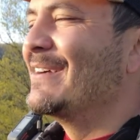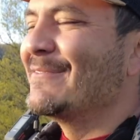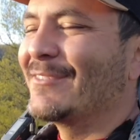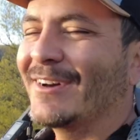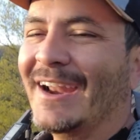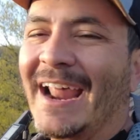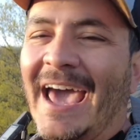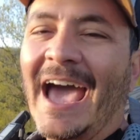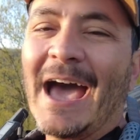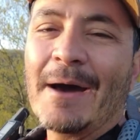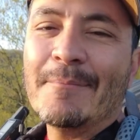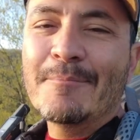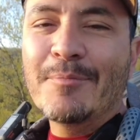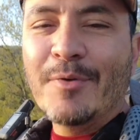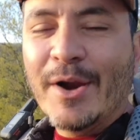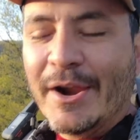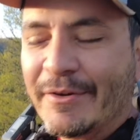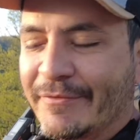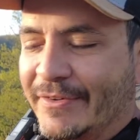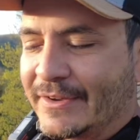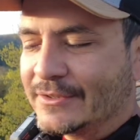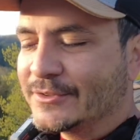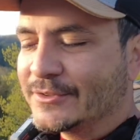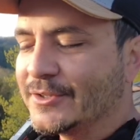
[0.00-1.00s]
When I have
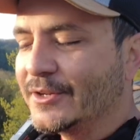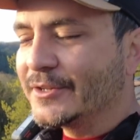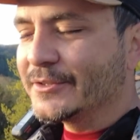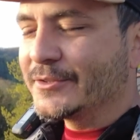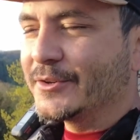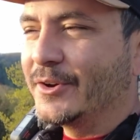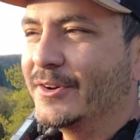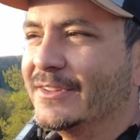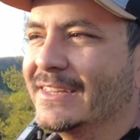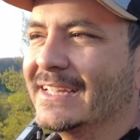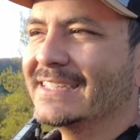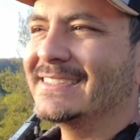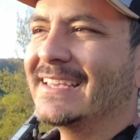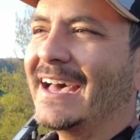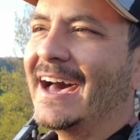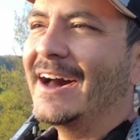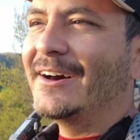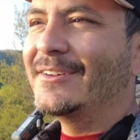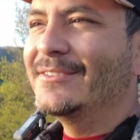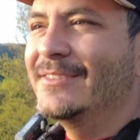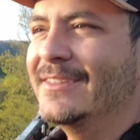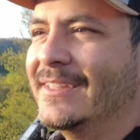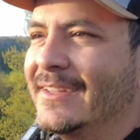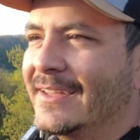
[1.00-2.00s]
breakfast also in the
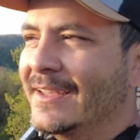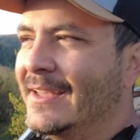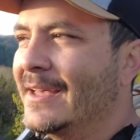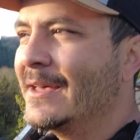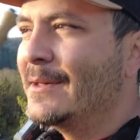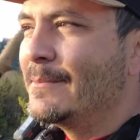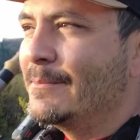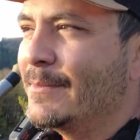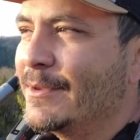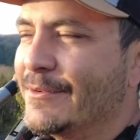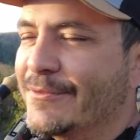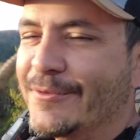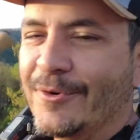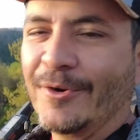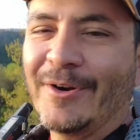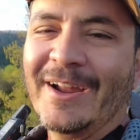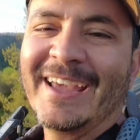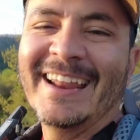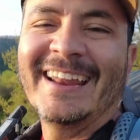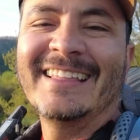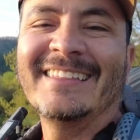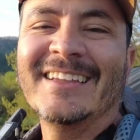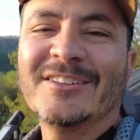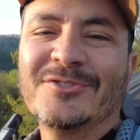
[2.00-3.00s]
town before
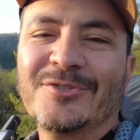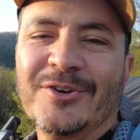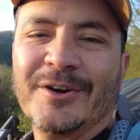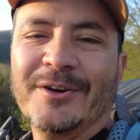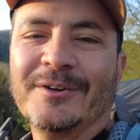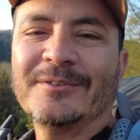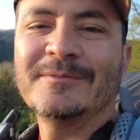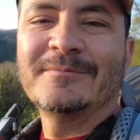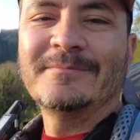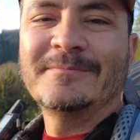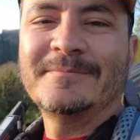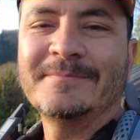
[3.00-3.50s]
hitting the trail.